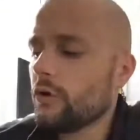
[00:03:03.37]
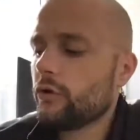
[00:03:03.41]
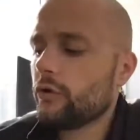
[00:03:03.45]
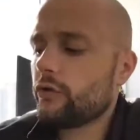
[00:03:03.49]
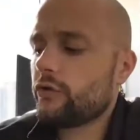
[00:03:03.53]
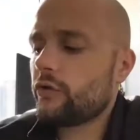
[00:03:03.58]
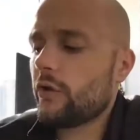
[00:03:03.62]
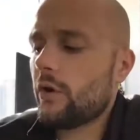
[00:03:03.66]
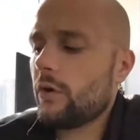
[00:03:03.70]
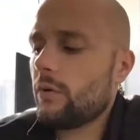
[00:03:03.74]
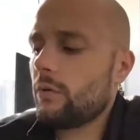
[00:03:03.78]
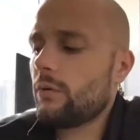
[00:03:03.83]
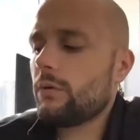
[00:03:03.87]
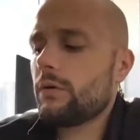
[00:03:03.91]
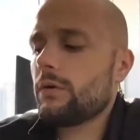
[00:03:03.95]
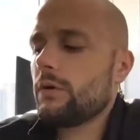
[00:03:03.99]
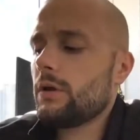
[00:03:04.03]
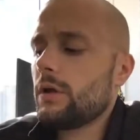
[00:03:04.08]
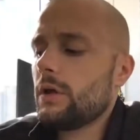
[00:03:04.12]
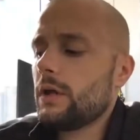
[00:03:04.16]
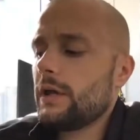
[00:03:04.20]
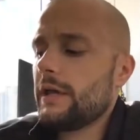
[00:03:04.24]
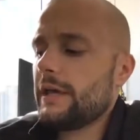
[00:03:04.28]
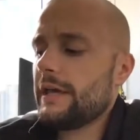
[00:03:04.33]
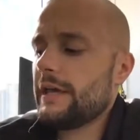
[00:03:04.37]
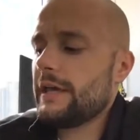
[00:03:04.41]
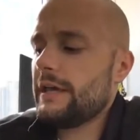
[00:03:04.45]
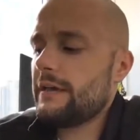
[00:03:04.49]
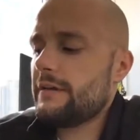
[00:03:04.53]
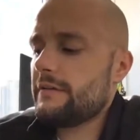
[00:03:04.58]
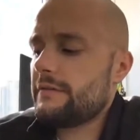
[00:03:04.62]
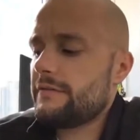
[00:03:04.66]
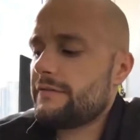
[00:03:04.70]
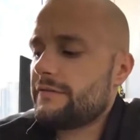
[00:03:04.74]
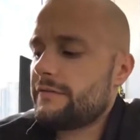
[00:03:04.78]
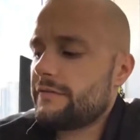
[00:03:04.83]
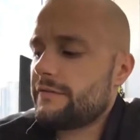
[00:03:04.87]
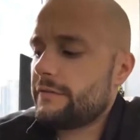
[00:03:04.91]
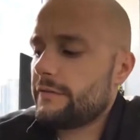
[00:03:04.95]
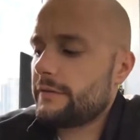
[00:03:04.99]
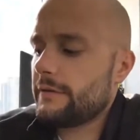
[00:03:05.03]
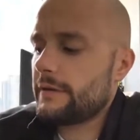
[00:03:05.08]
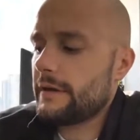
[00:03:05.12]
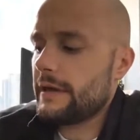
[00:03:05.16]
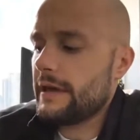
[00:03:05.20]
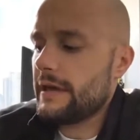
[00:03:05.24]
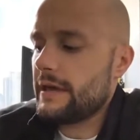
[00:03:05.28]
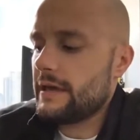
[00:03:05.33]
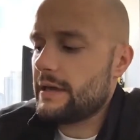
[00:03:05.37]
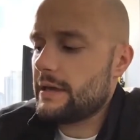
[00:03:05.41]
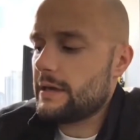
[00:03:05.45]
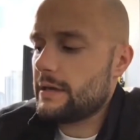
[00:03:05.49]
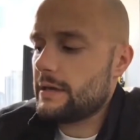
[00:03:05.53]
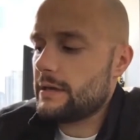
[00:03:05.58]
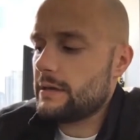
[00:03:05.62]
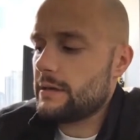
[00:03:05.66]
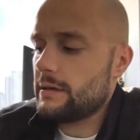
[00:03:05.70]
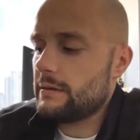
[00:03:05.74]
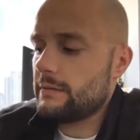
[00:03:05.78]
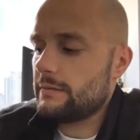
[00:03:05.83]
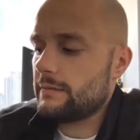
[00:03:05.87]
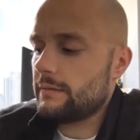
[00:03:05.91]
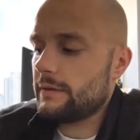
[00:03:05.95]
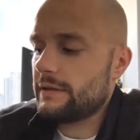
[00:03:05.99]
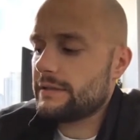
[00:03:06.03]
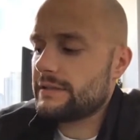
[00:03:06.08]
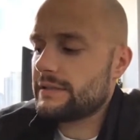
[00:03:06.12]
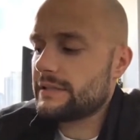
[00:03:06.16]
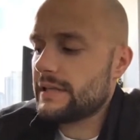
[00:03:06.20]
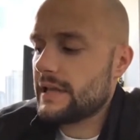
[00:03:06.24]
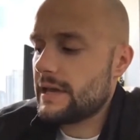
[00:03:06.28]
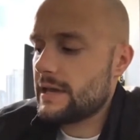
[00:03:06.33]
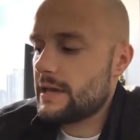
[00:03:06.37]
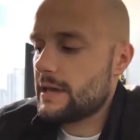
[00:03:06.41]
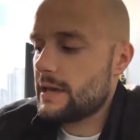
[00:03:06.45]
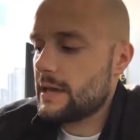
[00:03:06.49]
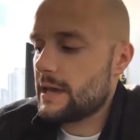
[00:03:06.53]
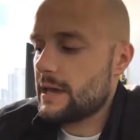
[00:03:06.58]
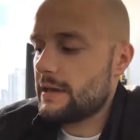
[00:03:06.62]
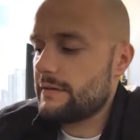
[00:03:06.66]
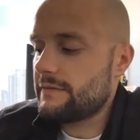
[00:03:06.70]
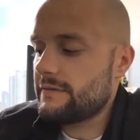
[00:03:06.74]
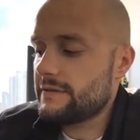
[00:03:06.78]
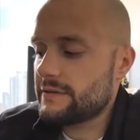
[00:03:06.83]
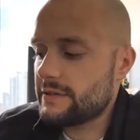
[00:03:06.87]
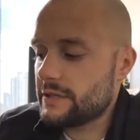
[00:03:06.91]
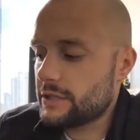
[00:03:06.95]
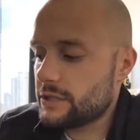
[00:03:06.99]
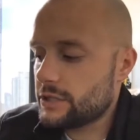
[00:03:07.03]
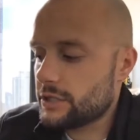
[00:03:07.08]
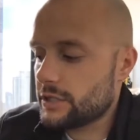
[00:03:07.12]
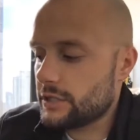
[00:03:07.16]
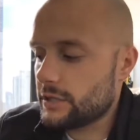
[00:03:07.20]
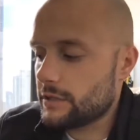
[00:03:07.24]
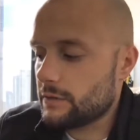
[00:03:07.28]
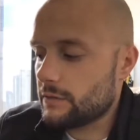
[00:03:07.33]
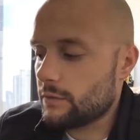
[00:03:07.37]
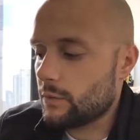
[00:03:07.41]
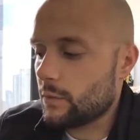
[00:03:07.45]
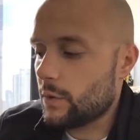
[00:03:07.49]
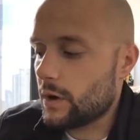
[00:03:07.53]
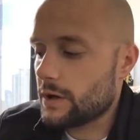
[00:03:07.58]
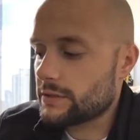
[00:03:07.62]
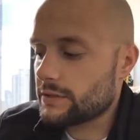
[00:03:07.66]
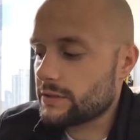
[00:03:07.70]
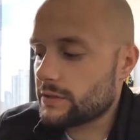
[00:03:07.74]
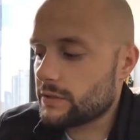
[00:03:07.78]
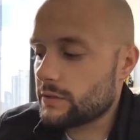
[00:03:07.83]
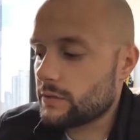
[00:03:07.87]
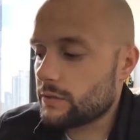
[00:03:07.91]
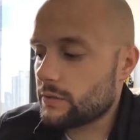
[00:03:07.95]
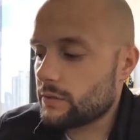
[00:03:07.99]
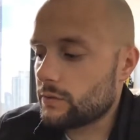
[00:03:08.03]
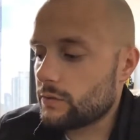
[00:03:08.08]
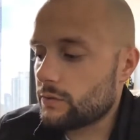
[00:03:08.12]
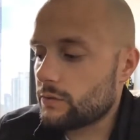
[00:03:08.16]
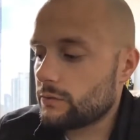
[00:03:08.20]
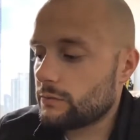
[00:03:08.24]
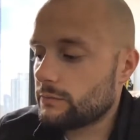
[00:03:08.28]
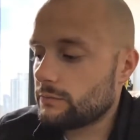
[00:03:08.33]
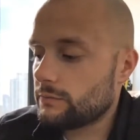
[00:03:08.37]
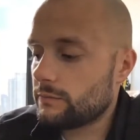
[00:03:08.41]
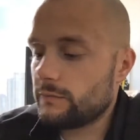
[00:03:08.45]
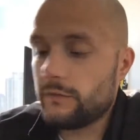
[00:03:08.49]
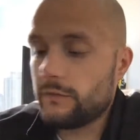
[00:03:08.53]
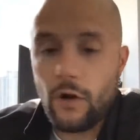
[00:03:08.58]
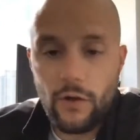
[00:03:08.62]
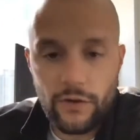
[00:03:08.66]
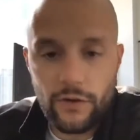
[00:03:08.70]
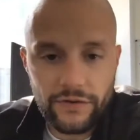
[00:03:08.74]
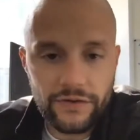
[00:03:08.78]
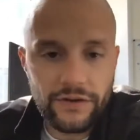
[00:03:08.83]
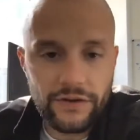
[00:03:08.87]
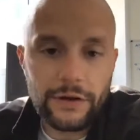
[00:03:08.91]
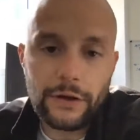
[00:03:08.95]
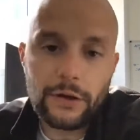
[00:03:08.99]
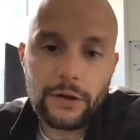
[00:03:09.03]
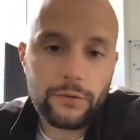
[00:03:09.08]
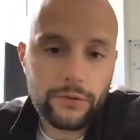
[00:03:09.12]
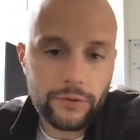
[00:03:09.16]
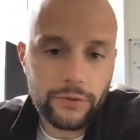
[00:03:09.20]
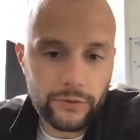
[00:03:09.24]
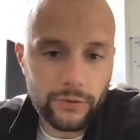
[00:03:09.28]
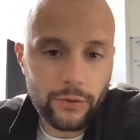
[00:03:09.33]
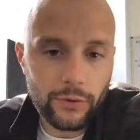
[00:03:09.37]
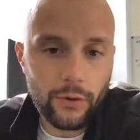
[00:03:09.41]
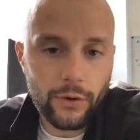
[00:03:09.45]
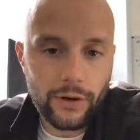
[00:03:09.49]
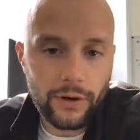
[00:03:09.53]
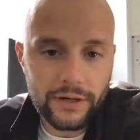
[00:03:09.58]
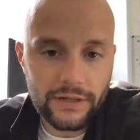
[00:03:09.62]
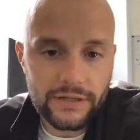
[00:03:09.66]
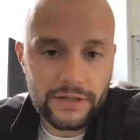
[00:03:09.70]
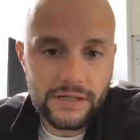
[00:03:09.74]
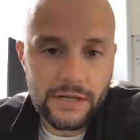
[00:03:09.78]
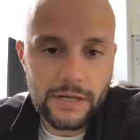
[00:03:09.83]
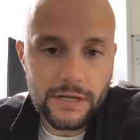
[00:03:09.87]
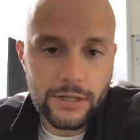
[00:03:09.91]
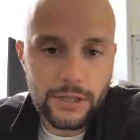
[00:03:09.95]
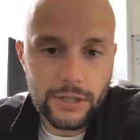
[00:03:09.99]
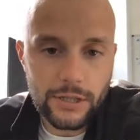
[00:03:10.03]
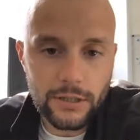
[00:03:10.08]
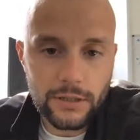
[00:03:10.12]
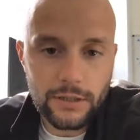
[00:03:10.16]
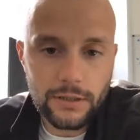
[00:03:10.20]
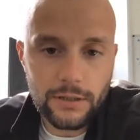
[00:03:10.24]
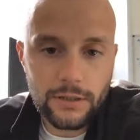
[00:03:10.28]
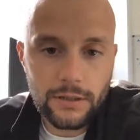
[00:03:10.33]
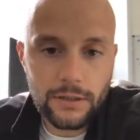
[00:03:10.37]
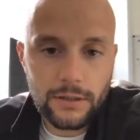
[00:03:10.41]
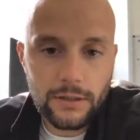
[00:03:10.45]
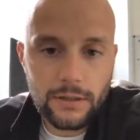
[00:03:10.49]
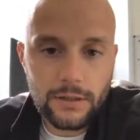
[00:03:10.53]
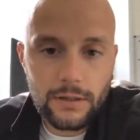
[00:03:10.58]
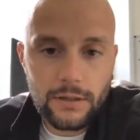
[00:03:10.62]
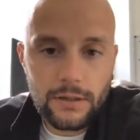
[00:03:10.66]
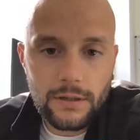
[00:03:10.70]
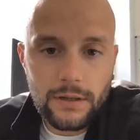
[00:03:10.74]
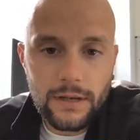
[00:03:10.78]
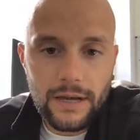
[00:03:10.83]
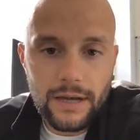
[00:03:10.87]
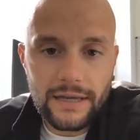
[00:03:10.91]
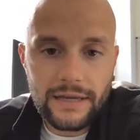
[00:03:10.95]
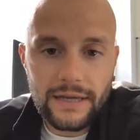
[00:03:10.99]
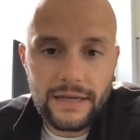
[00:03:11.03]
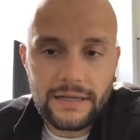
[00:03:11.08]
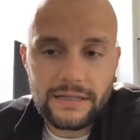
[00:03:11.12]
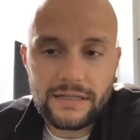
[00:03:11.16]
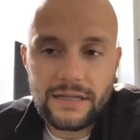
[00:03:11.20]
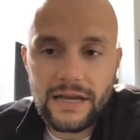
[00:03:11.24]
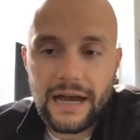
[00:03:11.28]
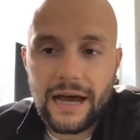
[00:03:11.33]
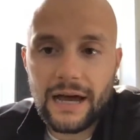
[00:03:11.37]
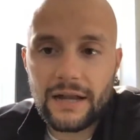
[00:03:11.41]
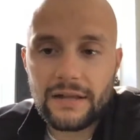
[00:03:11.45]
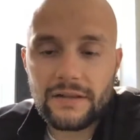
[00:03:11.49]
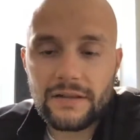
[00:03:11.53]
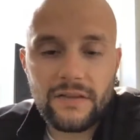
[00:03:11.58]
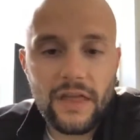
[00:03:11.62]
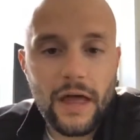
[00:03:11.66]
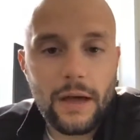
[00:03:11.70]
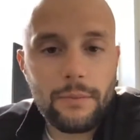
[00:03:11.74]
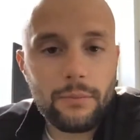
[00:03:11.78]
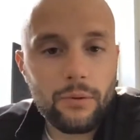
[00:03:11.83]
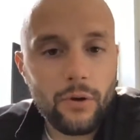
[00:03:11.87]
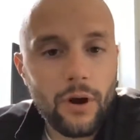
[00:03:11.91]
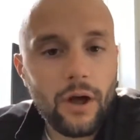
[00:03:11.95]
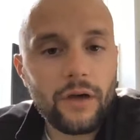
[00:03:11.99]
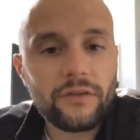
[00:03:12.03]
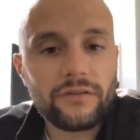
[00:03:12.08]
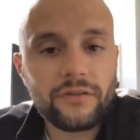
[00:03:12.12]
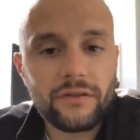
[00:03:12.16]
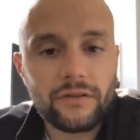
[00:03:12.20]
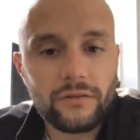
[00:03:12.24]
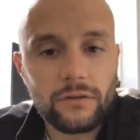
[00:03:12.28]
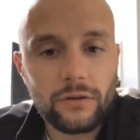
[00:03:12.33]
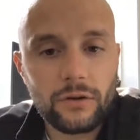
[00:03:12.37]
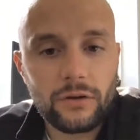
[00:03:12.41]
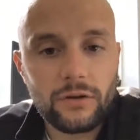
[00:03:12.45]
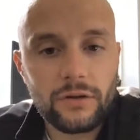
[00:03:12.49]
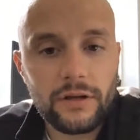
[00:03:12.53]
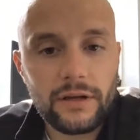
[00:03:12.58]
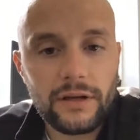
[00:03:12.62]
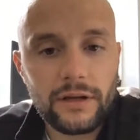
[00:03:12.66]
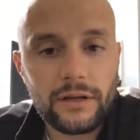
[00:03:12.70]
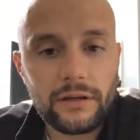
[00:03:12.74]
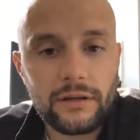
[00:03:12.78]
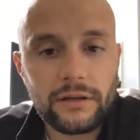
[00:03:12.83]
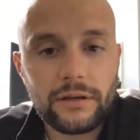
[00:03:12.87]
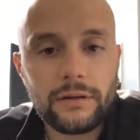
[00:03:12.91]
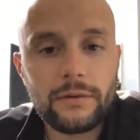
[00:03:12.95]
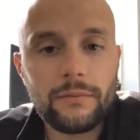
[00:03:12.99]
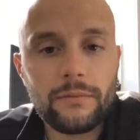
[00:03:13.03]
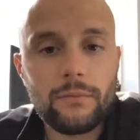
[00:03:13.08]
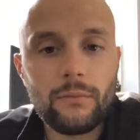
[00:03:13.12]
So if let's say a physician wants to volunteer with your organization, I guess, how does that process look like? Like,